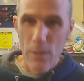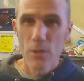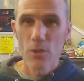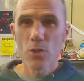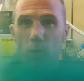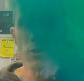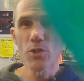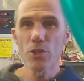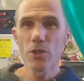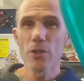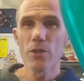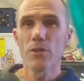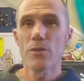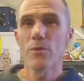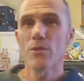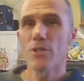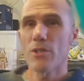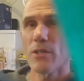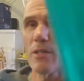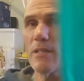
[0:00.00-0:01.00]
So what you're going to
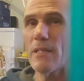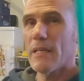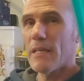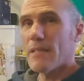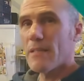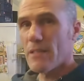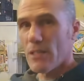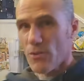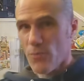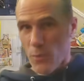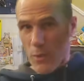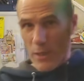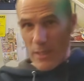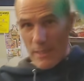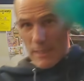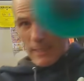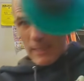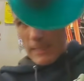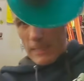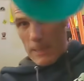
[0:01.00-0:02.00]
do is you're going to take a
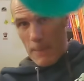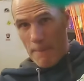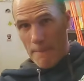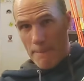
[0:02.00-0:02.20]
646,